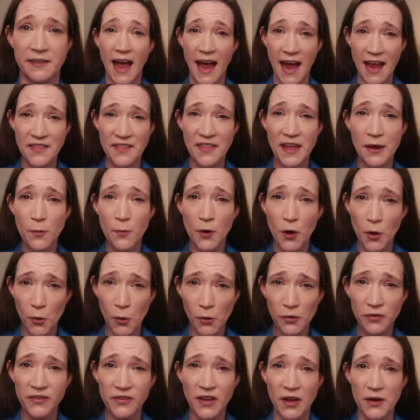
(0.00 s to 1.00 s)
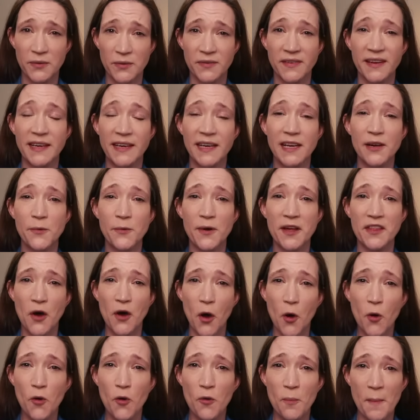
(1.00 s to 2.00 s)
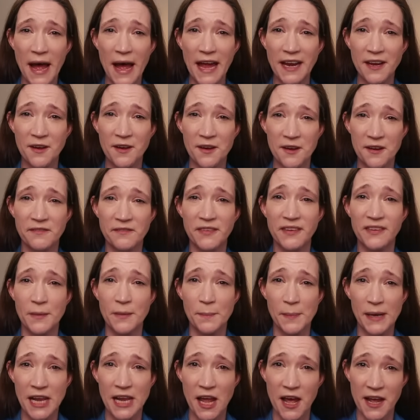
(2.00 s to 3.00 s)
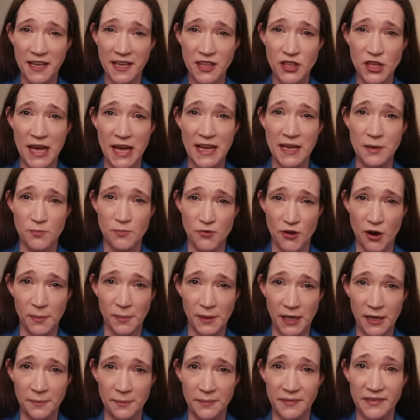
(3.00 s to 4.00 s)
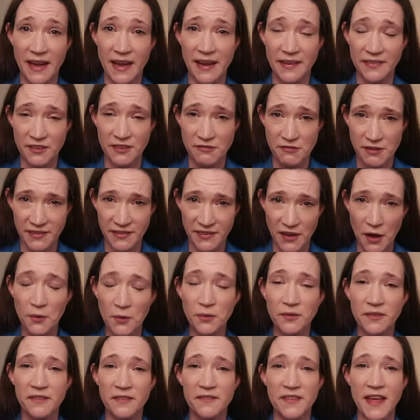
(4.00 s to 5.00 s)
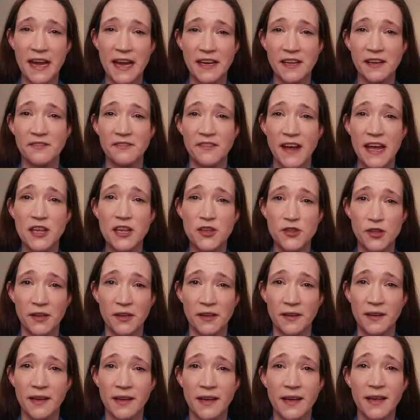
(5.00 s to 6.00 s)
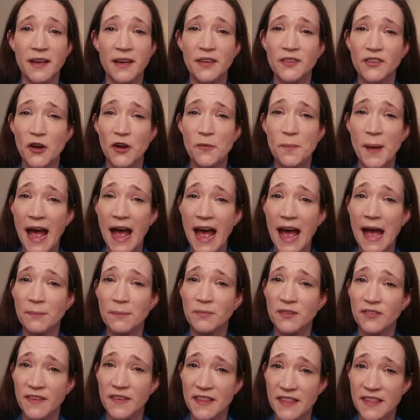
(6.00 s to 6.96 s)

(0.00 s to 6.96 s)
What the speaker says: And they were also dealing with all manner of supply chain problems as a result of that invasion. So perhaps for